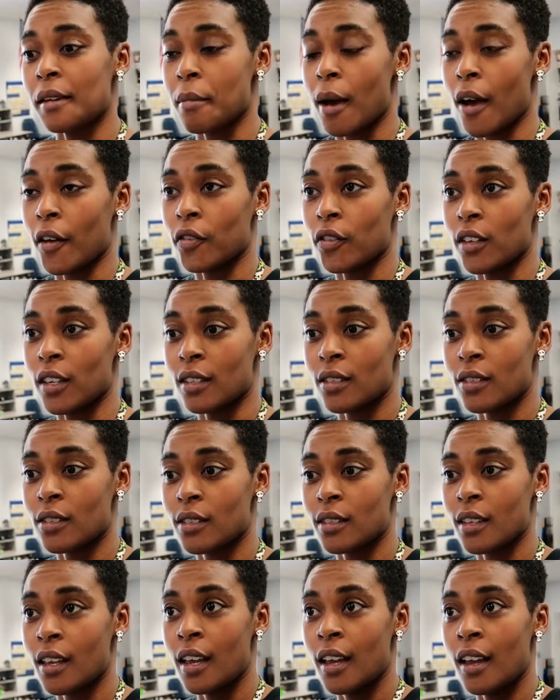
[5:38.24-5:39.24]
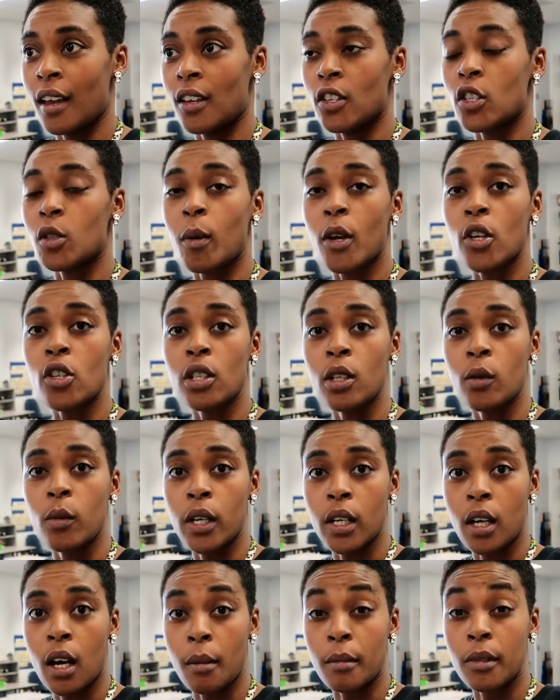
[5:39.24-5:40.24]
about this, especially when
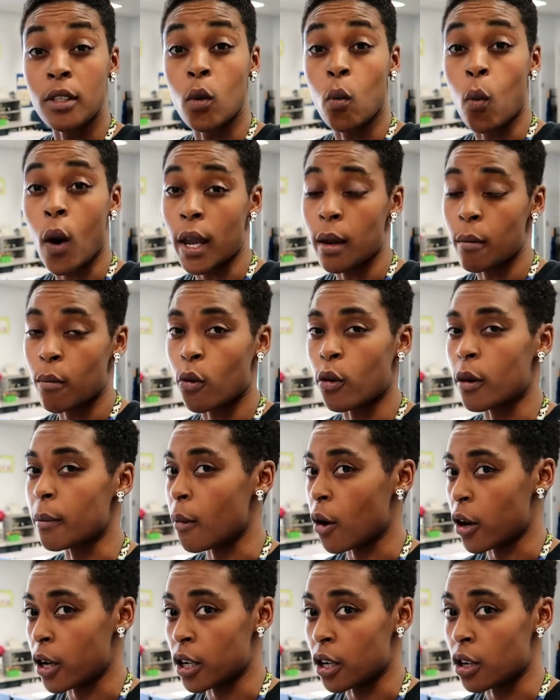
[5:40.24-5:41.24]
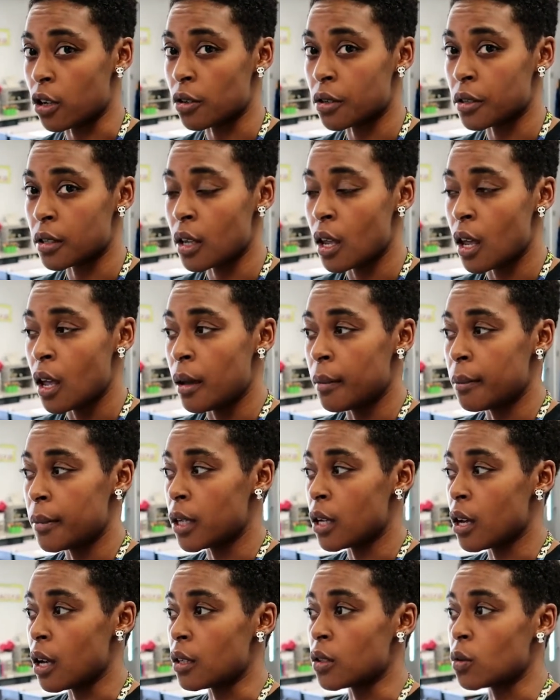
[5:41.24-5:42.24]
it comes to whiteboard markers,
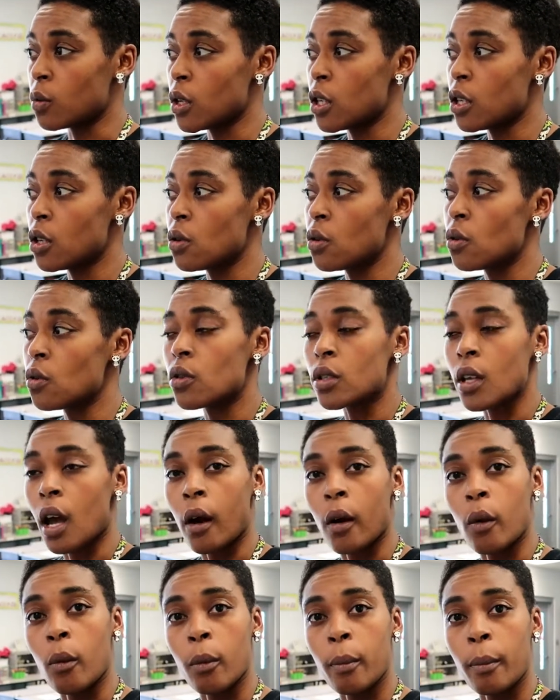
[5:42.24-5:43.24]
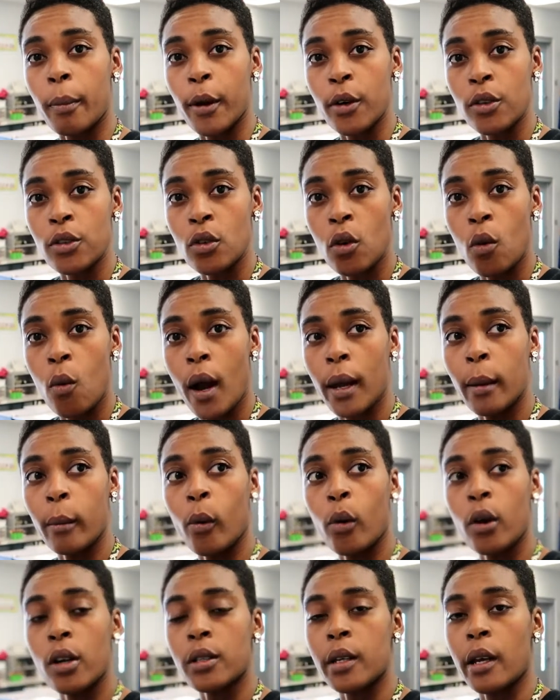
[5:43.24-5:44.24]
because we use our personal
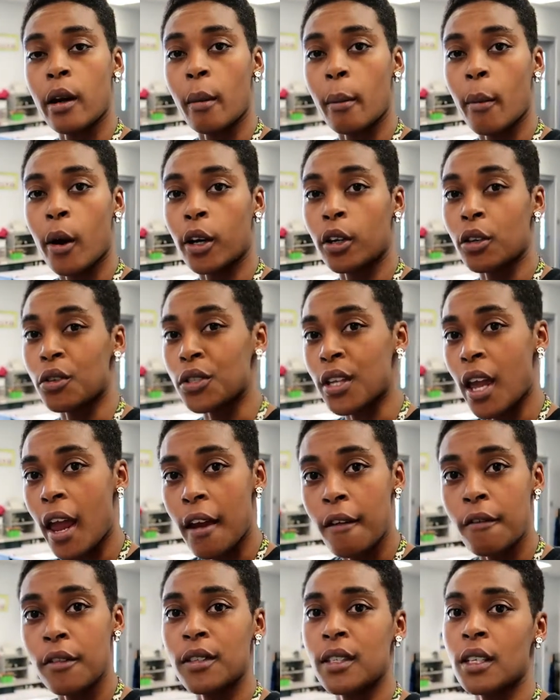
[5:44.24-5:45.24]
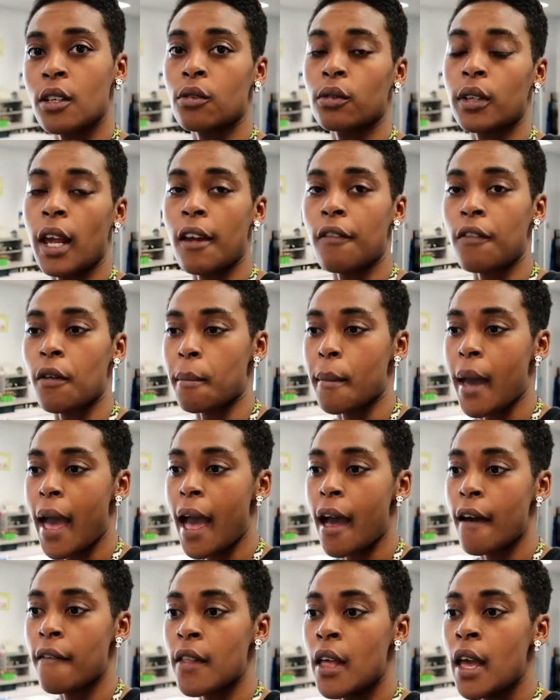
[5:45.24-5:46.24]
whiteboards and our markers every single day for
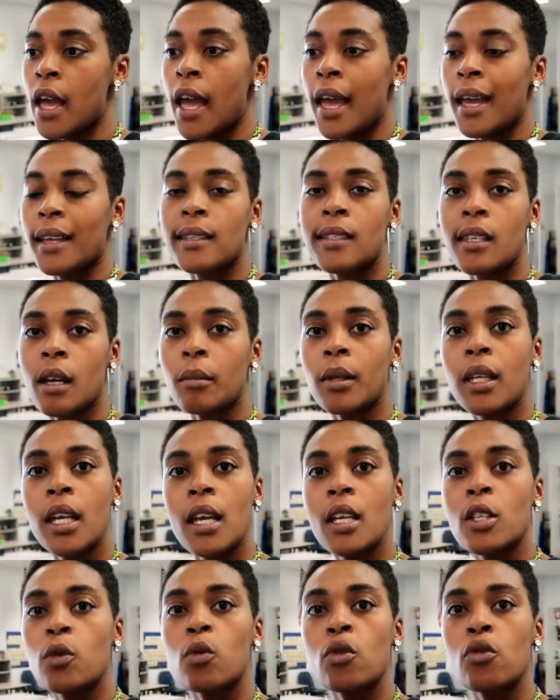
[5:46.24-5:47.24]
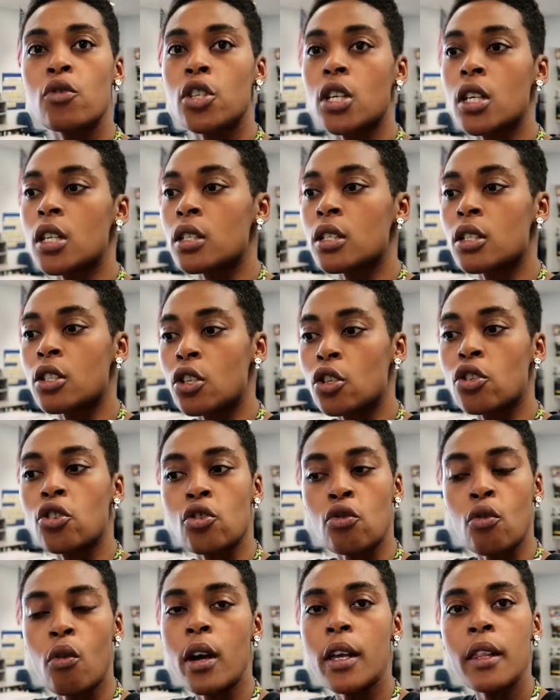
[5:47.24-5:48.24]
math, and some kids will just
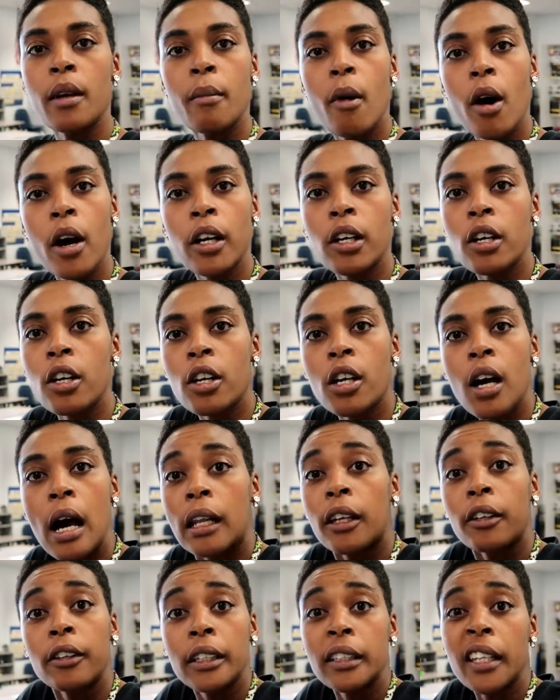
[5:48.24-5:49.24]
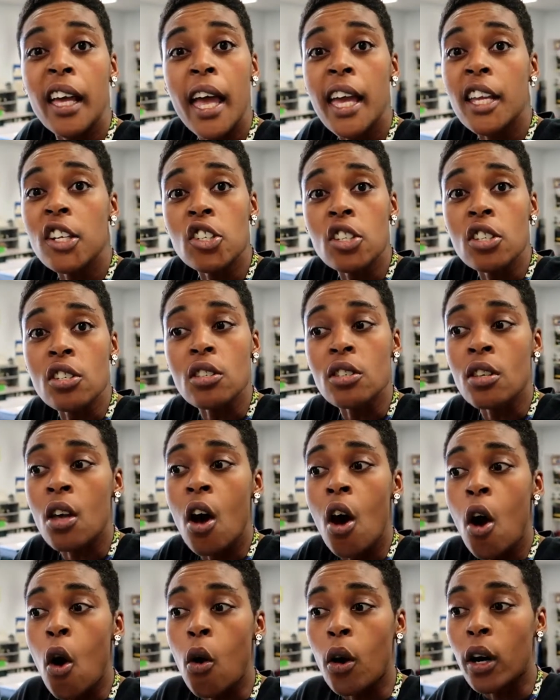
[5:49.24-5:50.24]
destroy the marker coloring the edges
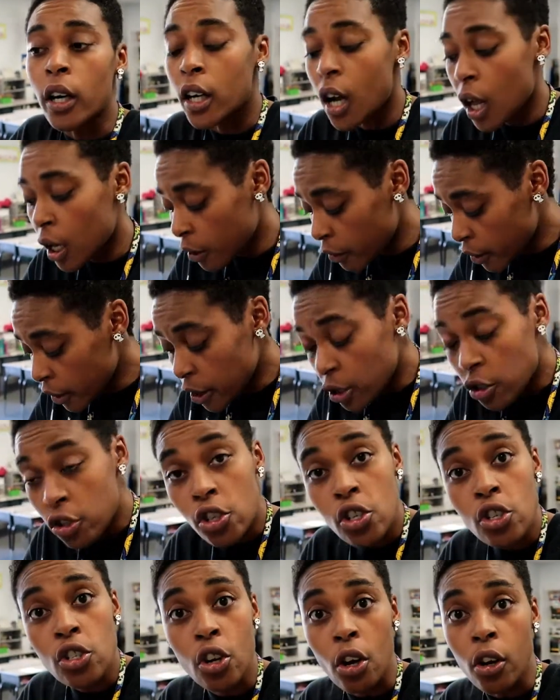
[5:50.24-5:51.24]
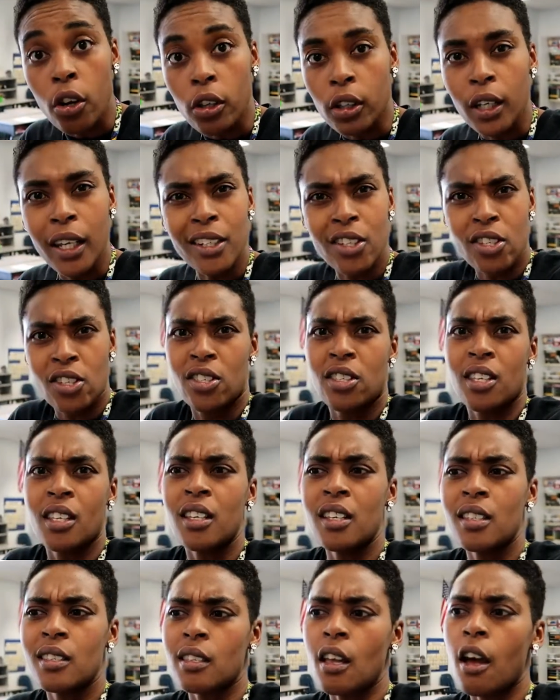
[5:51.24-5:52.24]
or coloring their shirt, like just
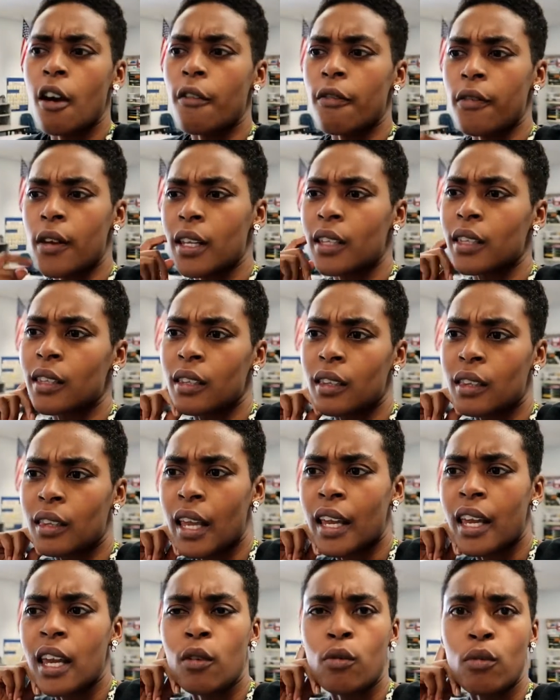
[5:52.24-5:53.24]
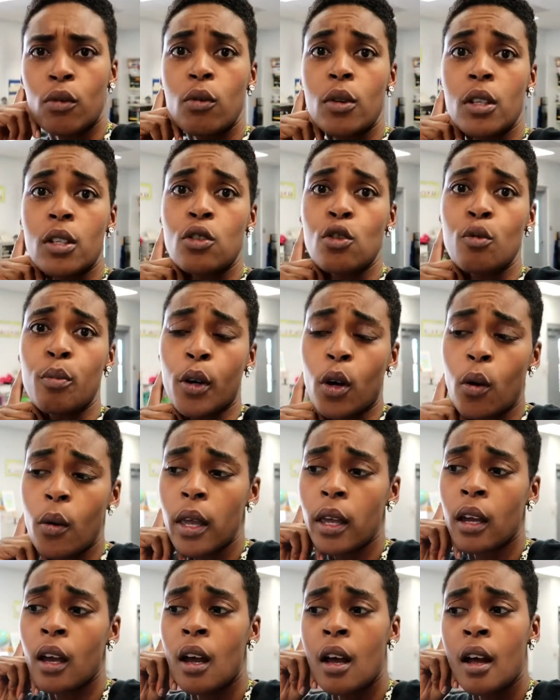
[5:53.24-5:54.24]
silly stuff, and they get ruined super
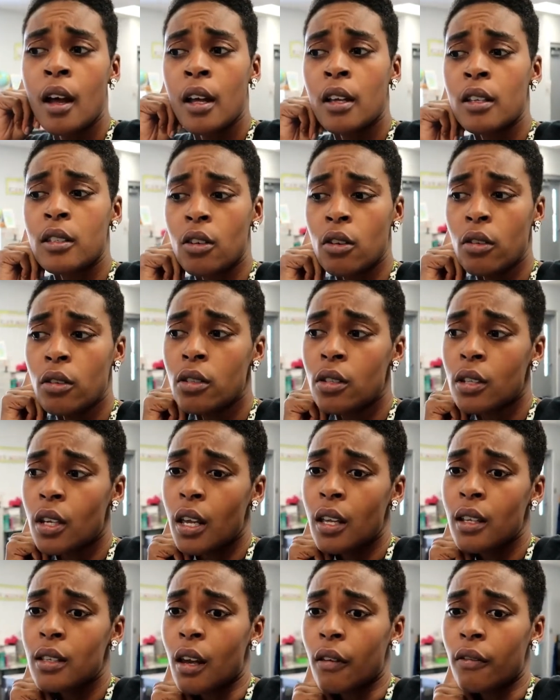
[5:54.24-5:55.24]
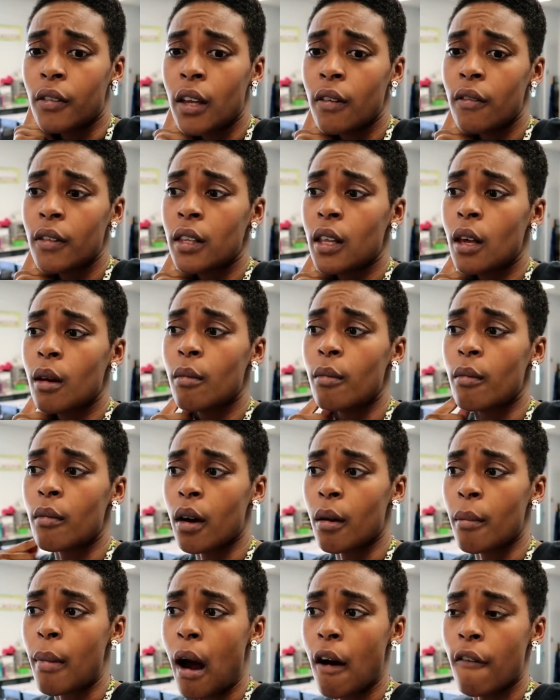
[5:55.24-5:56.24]
quick. Certain kids, I've given them
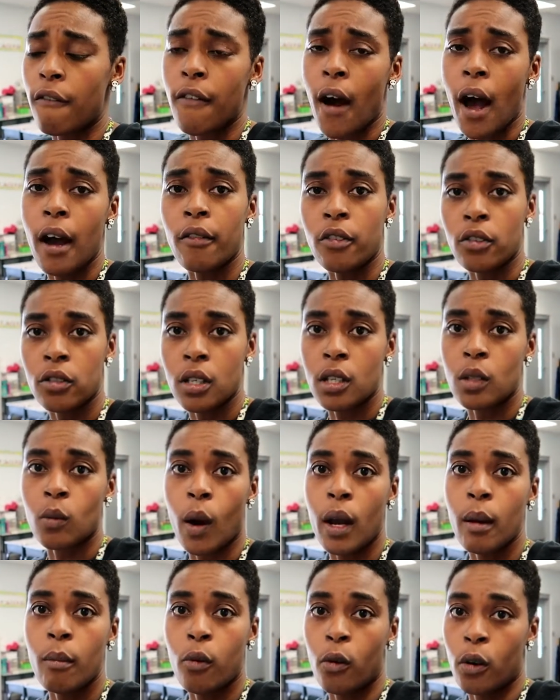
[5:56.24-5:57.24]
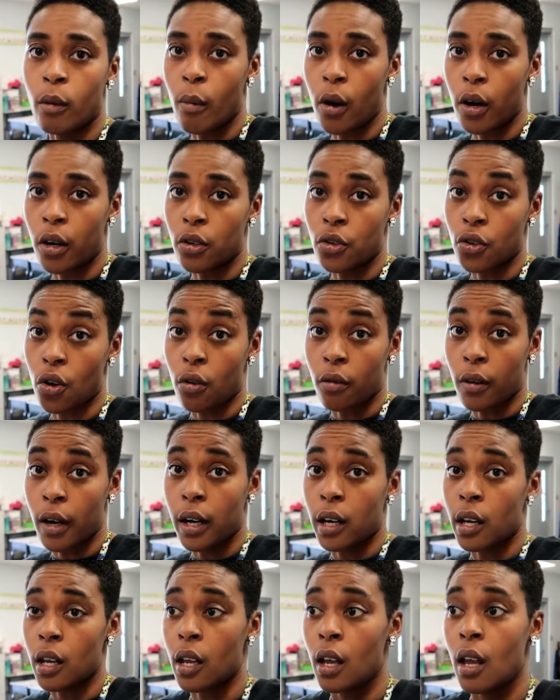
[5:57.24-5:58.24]
about 5 or 6 whiteboard markers
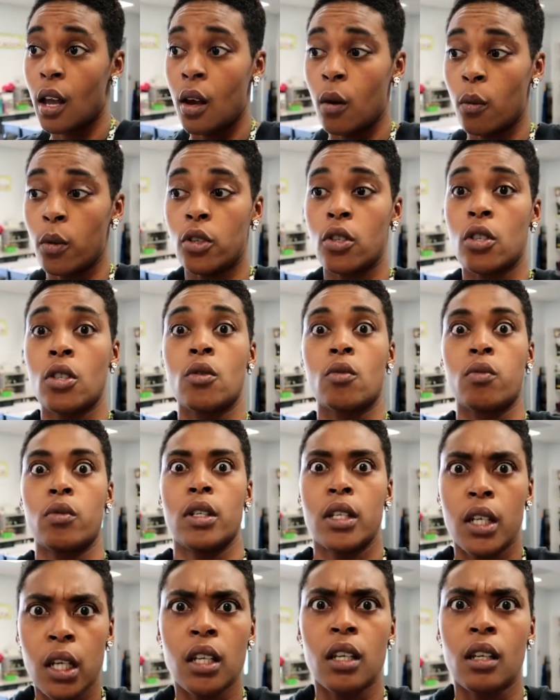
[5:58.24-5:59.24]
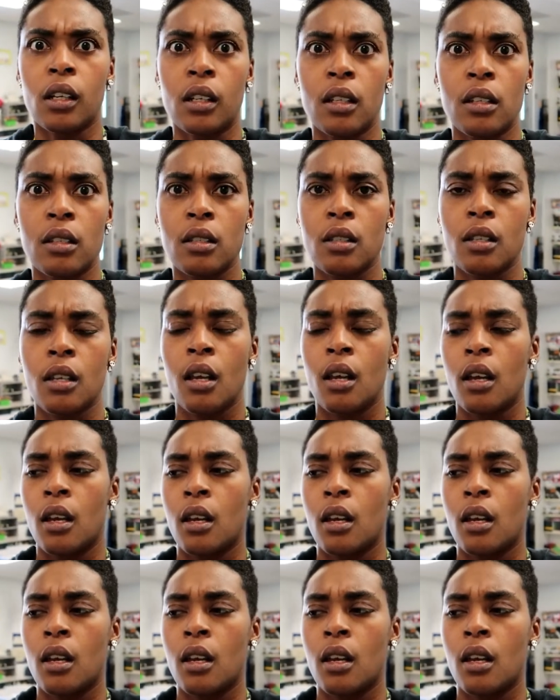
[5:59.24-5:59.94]
already, which is ridiculous.